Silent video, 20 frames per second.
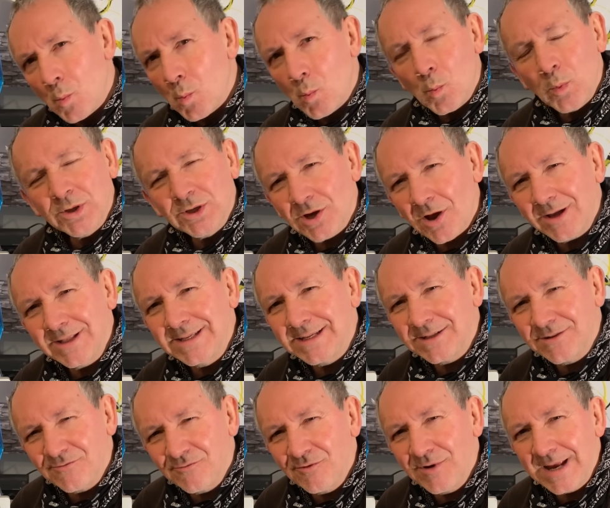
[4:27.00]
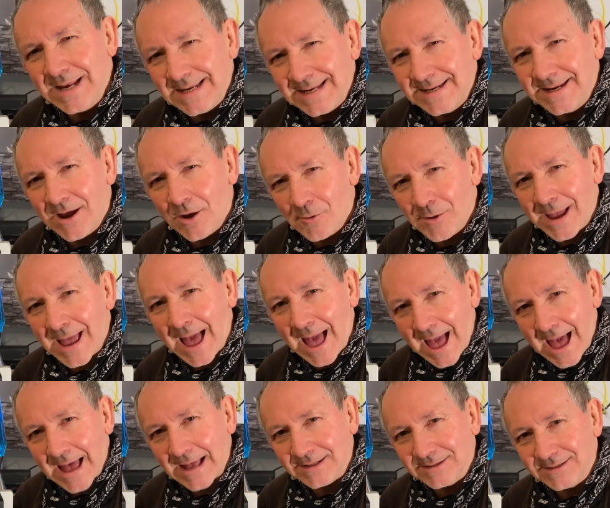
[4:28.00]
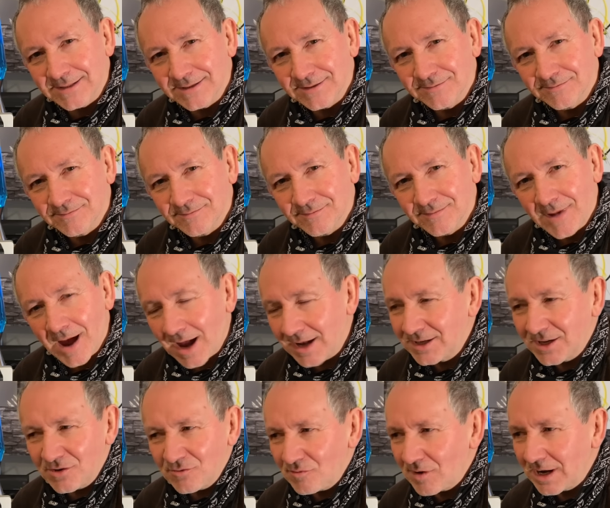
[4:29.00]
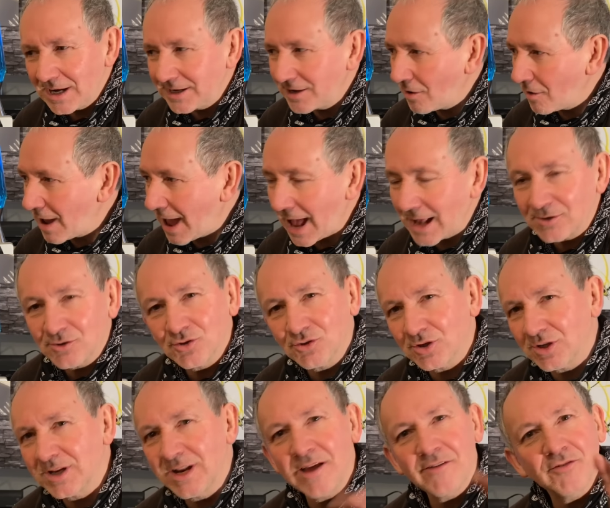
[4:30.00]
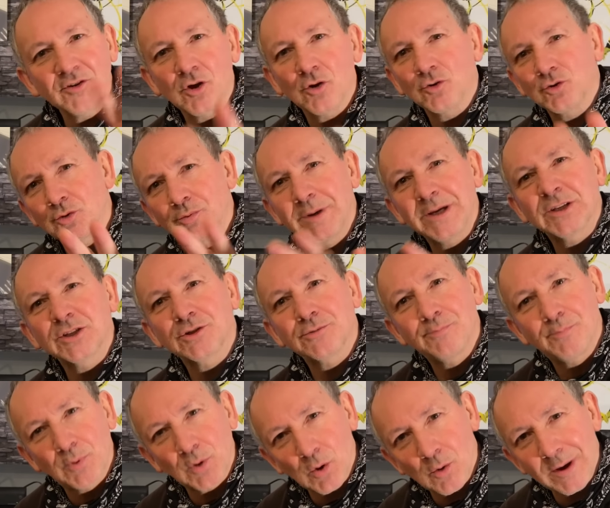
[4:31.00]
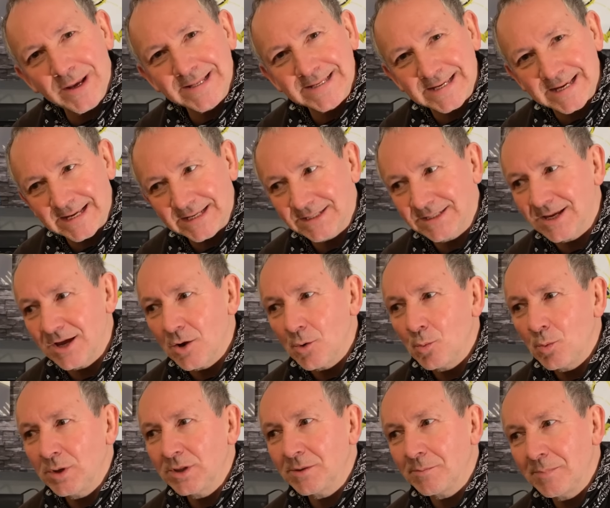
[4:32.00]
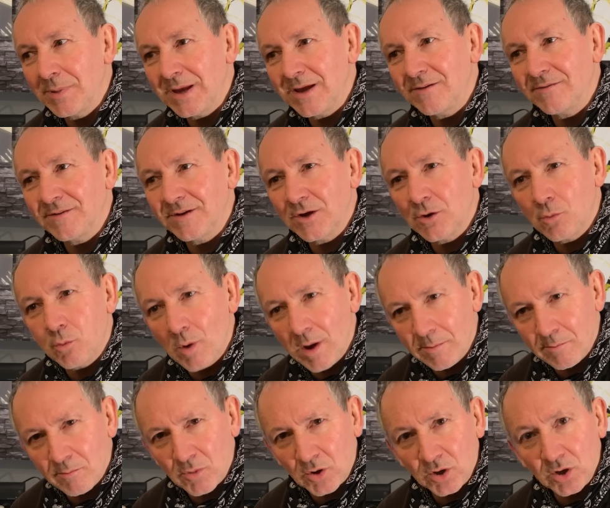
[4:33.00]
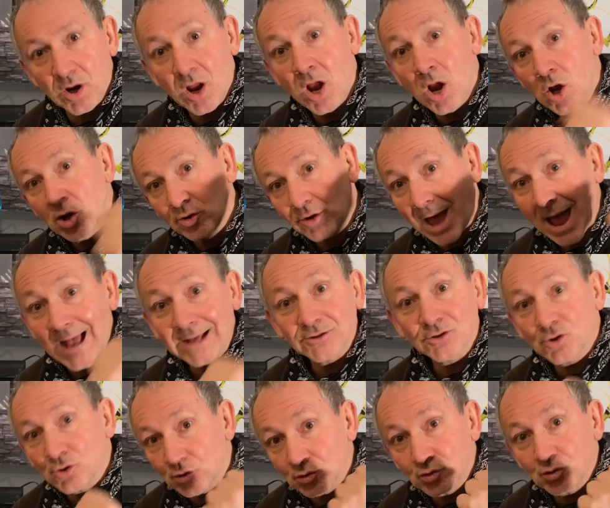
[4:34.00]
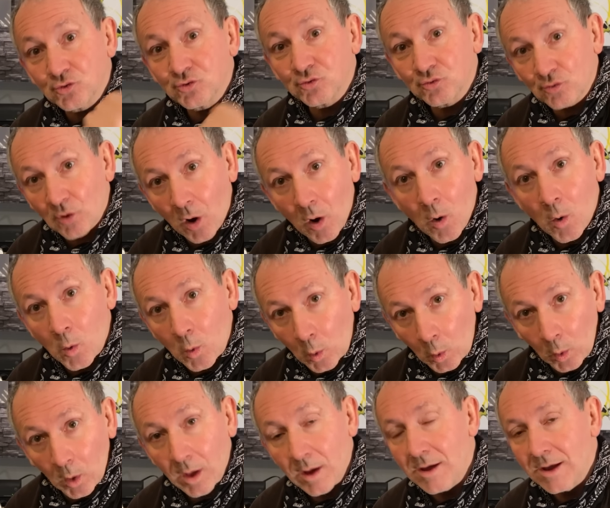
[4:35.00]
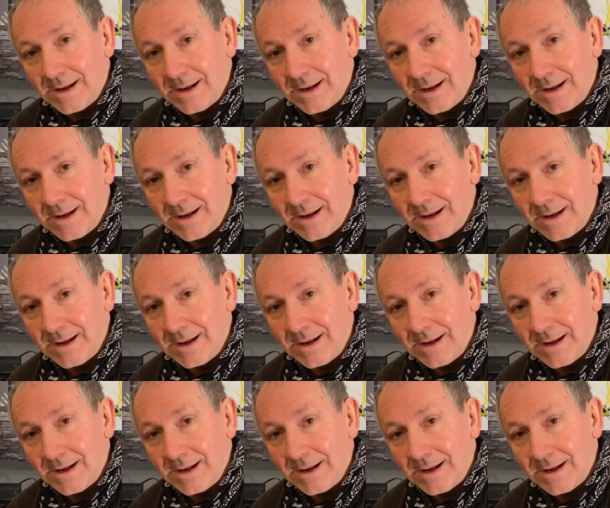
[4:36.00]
which I didn't really know it had. I didn't really know it had, because I never got to exploit it with a bit of equipment that has control